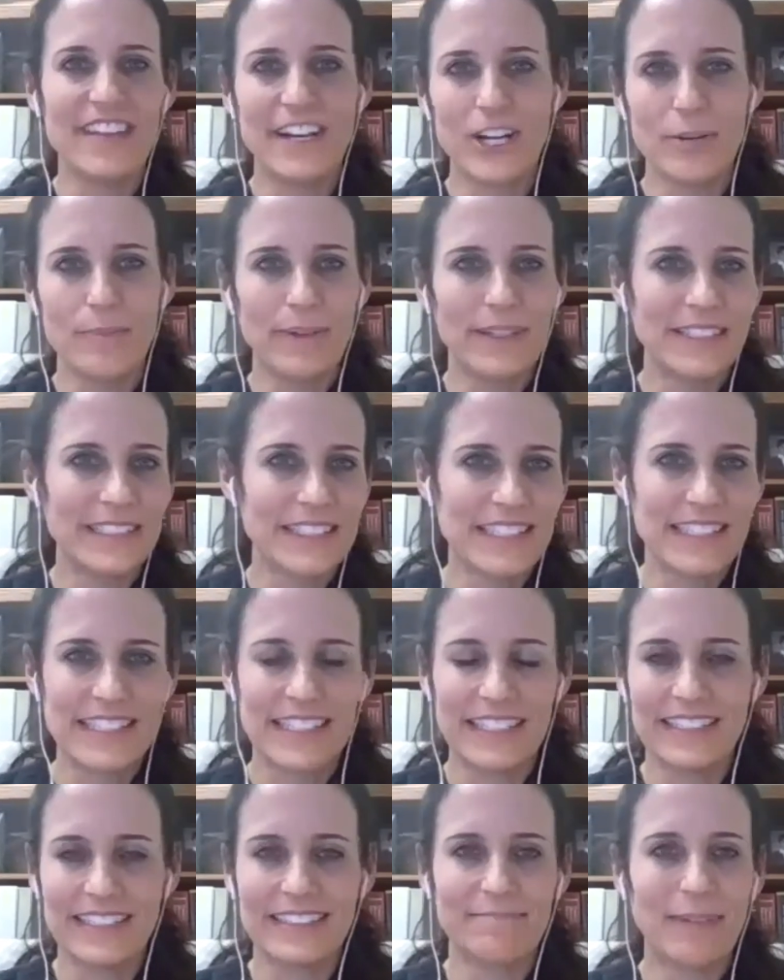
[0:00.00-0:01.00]
therapists
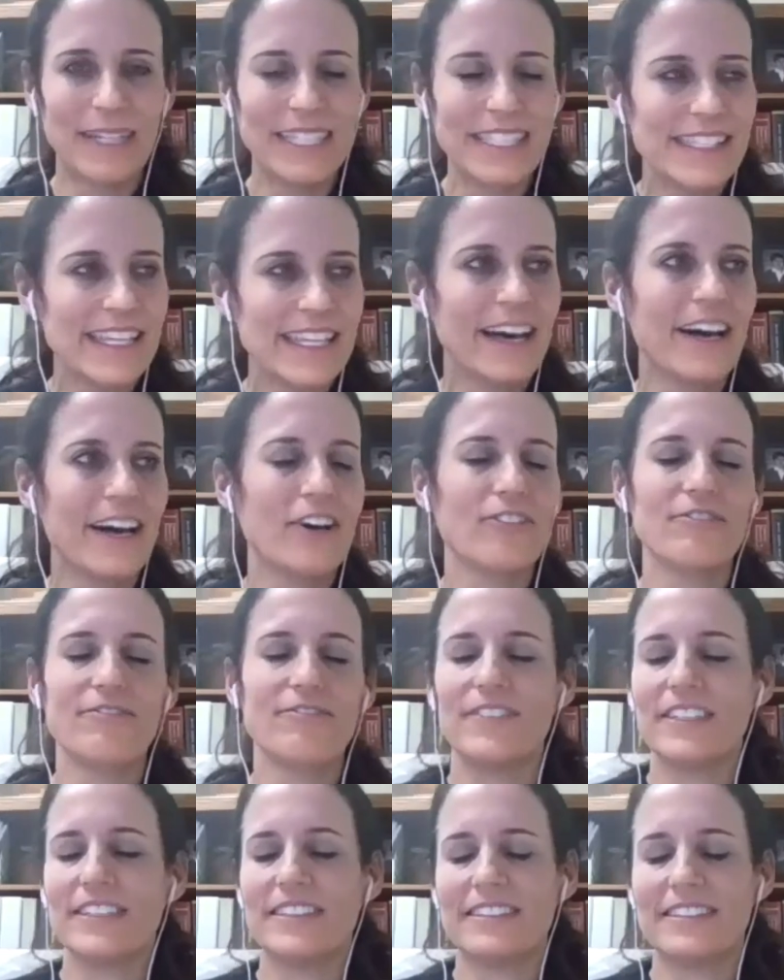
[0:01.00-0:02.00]
and myself
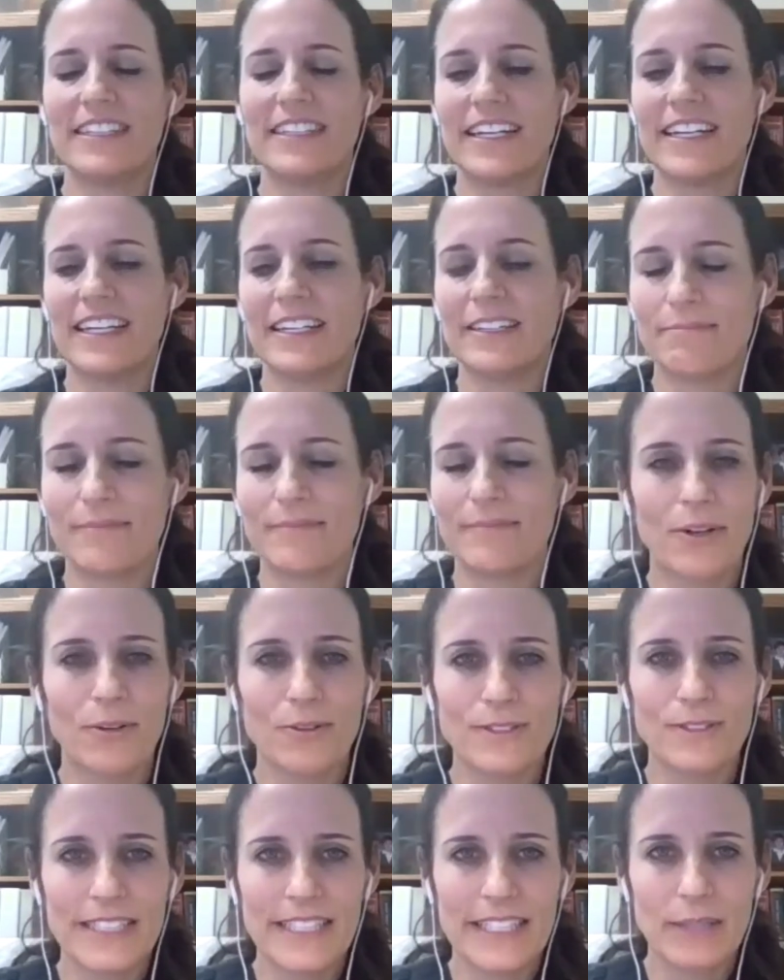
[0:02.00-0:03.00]
and the
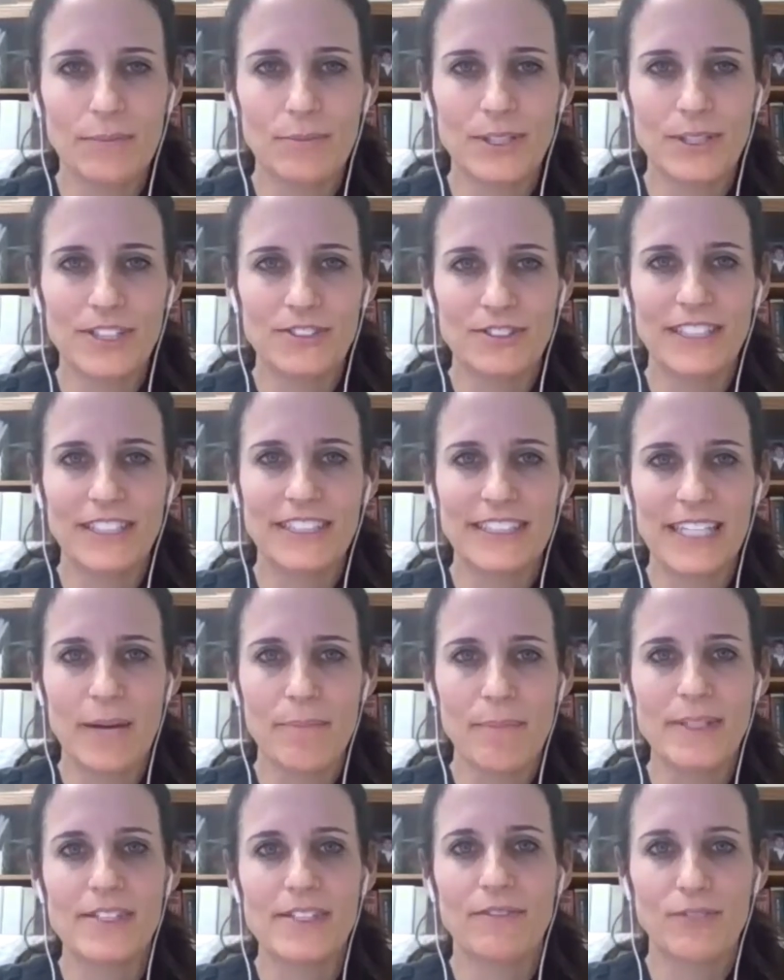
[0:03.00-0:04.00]
whole team was dressed
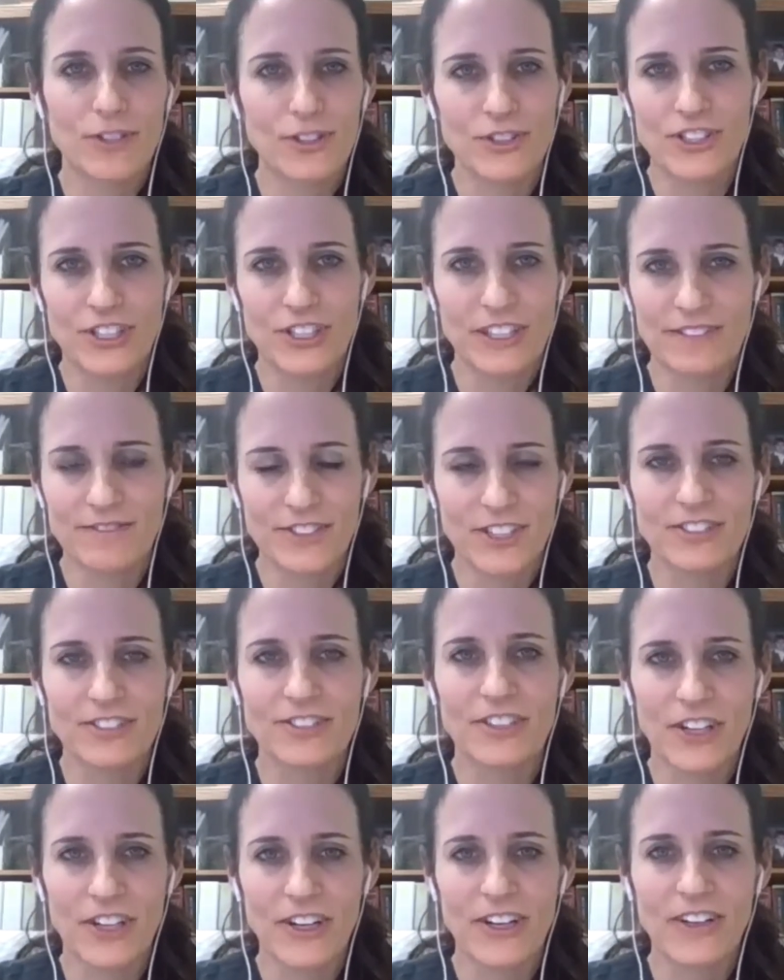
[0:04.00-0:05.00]
up as a version of
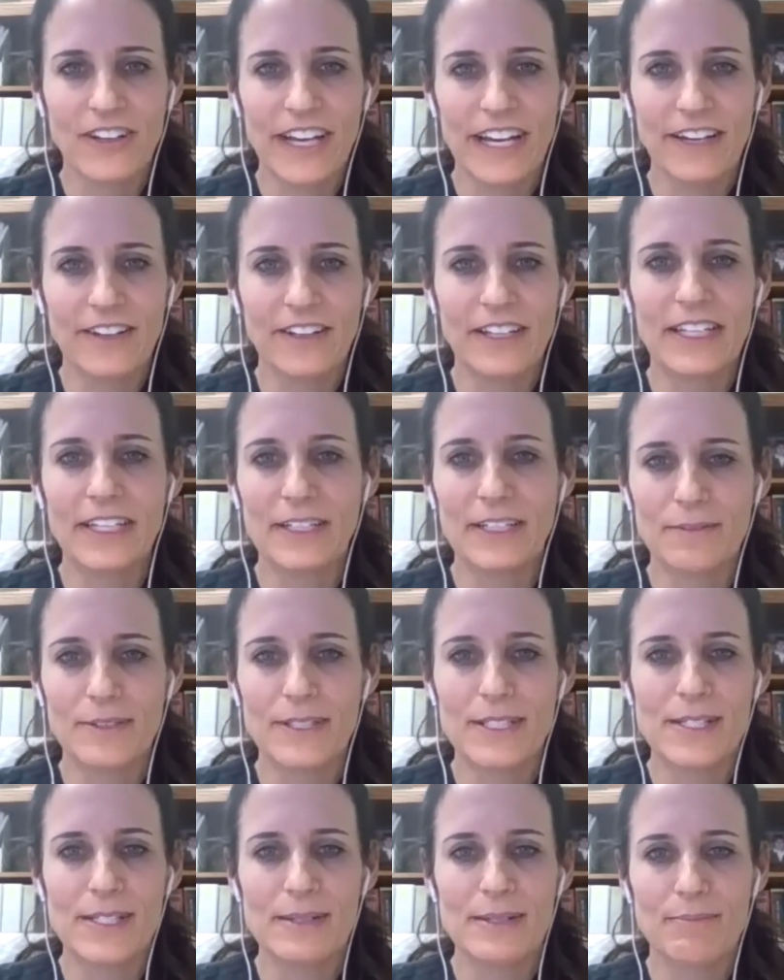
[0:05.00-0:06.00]
Dr. Carlile. And it
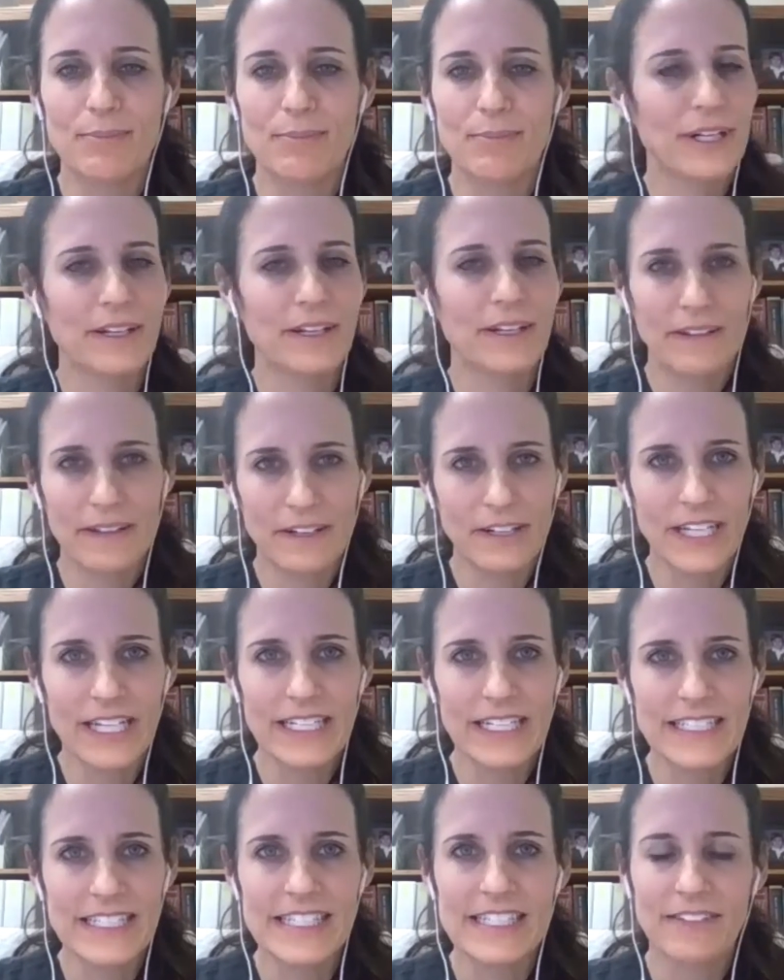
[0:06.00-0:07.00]
was pretty
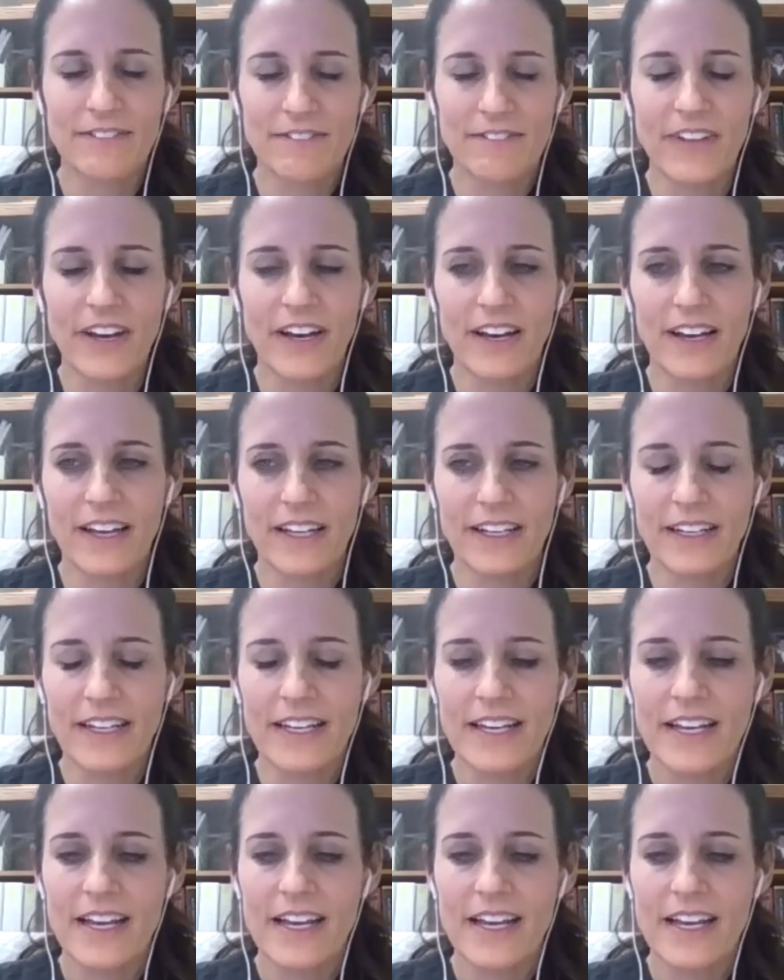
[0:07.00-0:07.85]
hilarious and fun.